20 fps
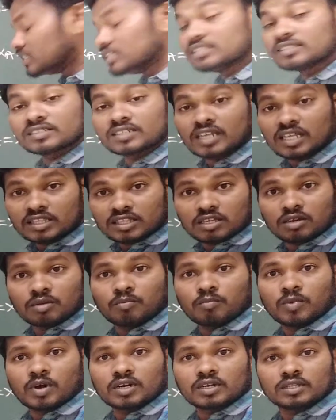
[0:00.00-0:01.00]
is
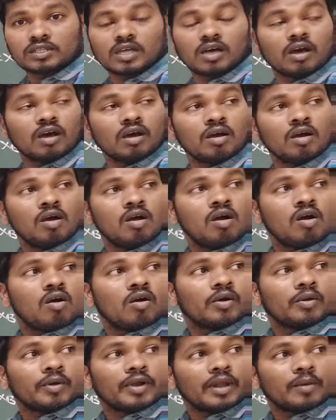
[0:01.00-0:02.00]
nothing but the
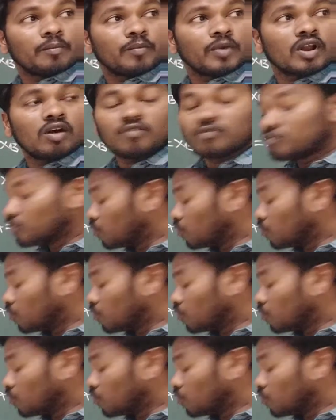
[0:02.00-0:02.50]
number of